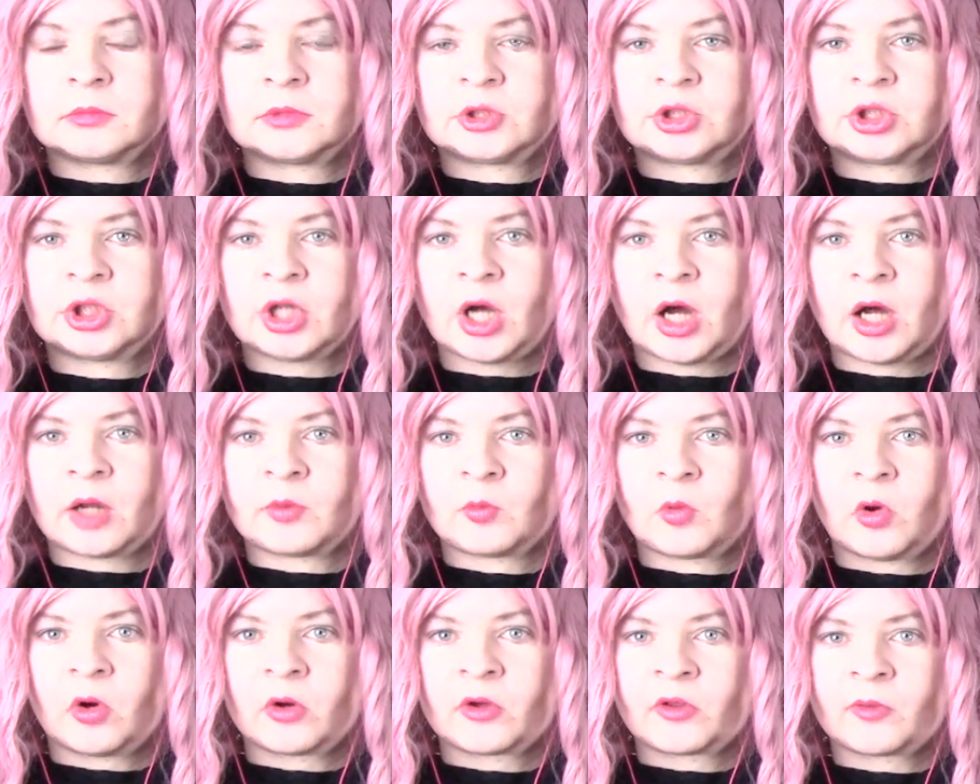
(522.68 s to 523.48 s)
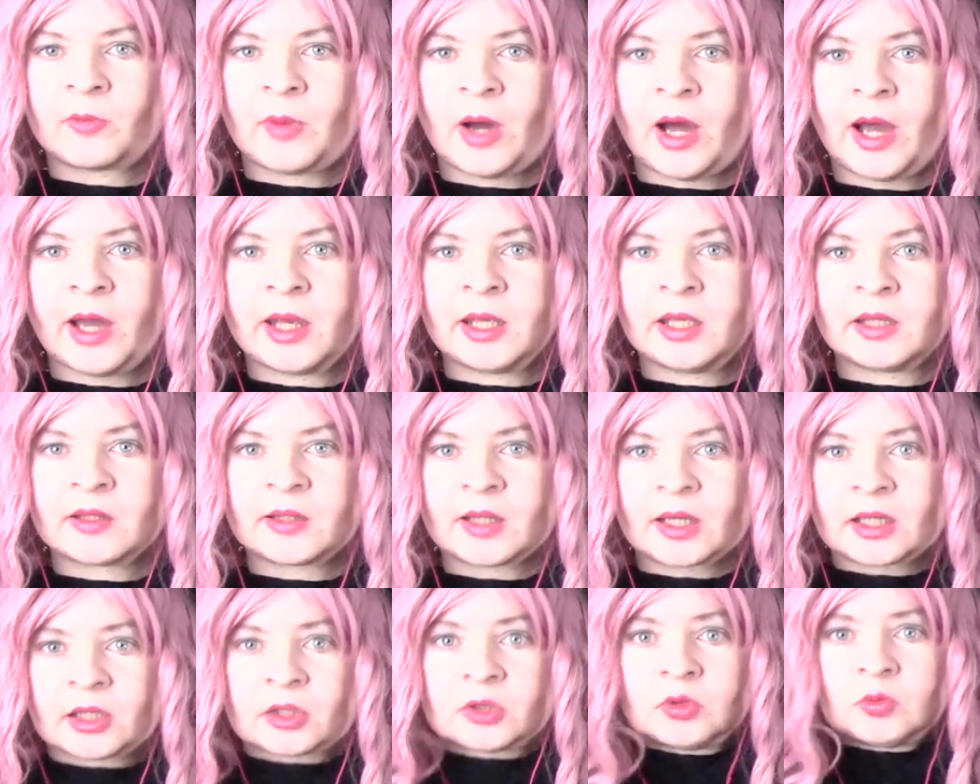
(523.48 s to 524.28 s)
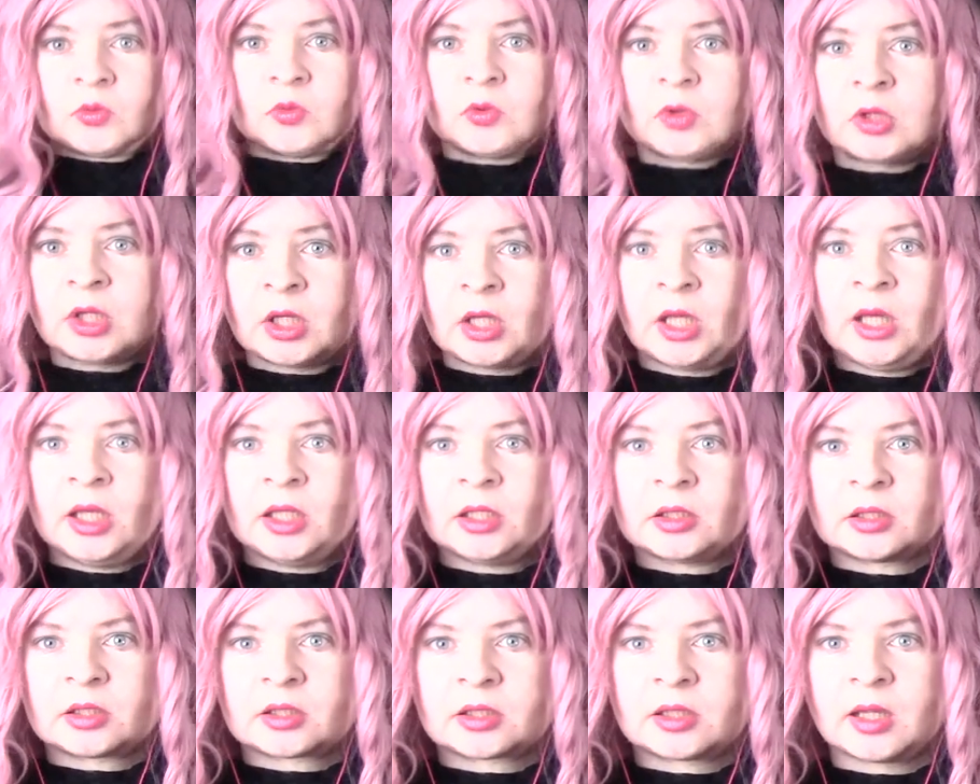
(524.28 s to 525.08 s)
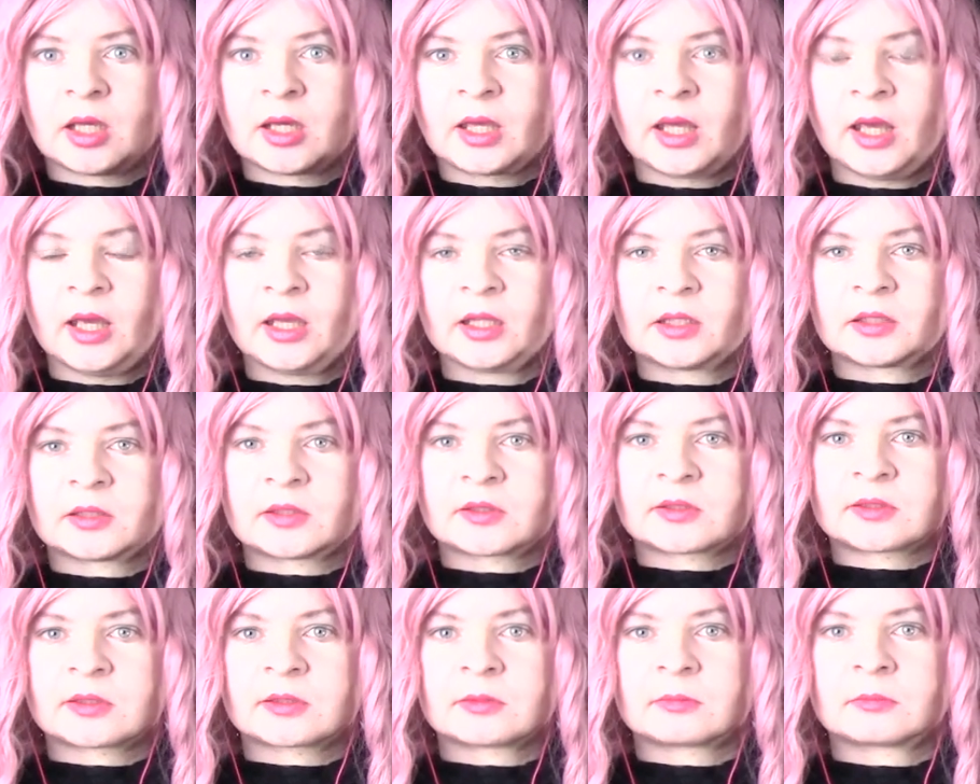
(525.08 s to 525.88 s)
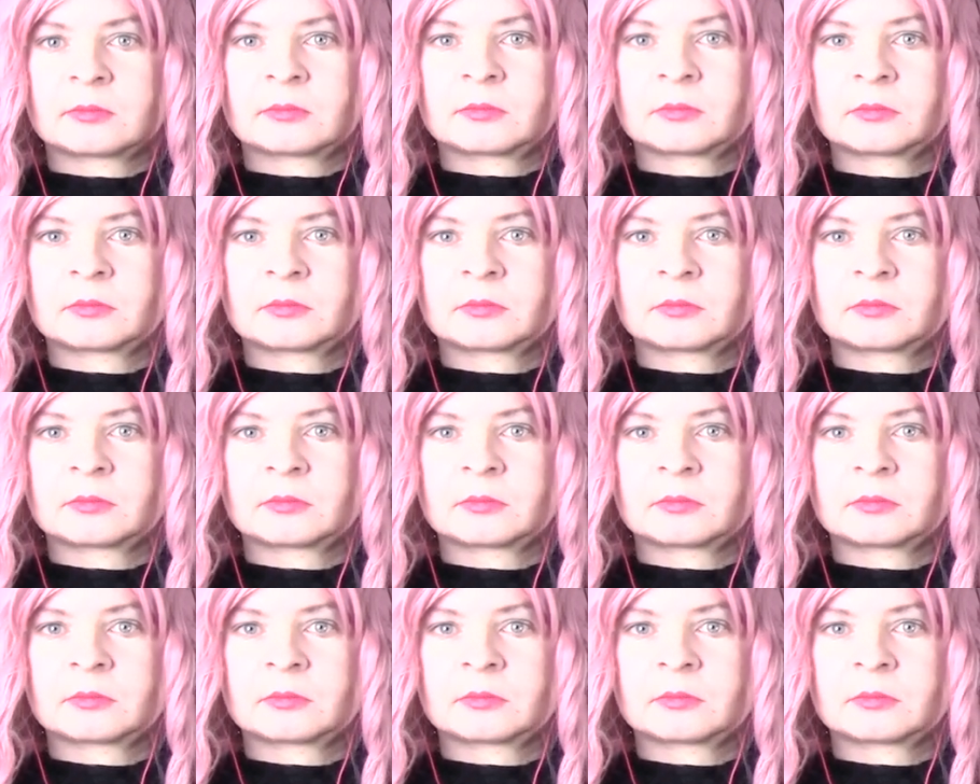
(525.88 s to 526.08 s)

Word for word: John walks by. He's like, "The kids, the kids."